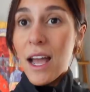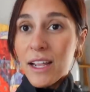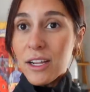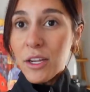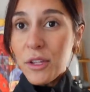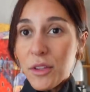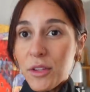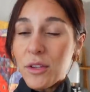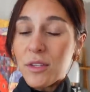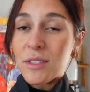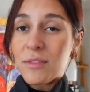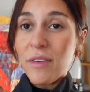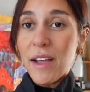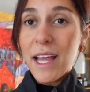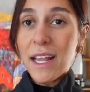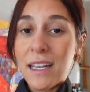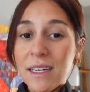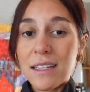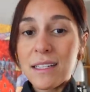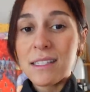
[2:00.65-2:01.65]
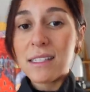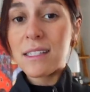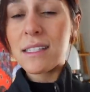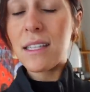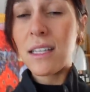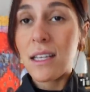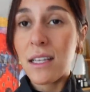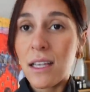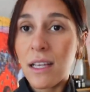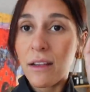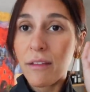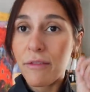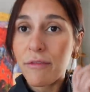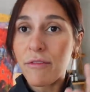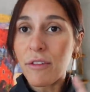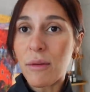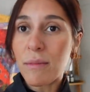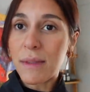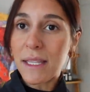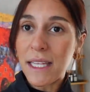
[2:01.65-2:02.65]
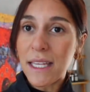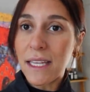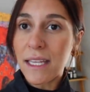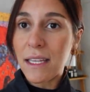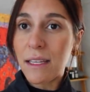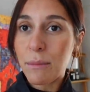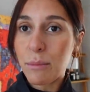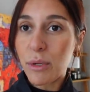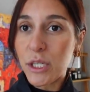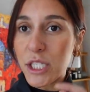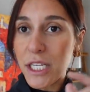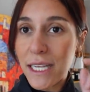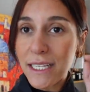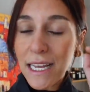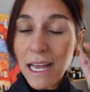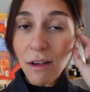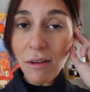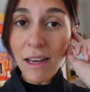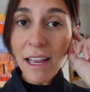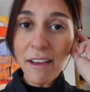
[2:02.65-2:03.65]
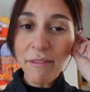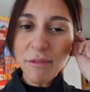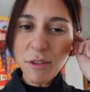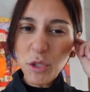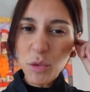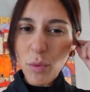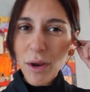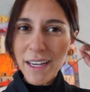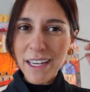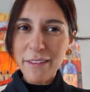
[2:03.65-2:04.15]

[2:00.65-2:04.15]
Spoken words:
I got those Vans from the Bridgend outlet for £24.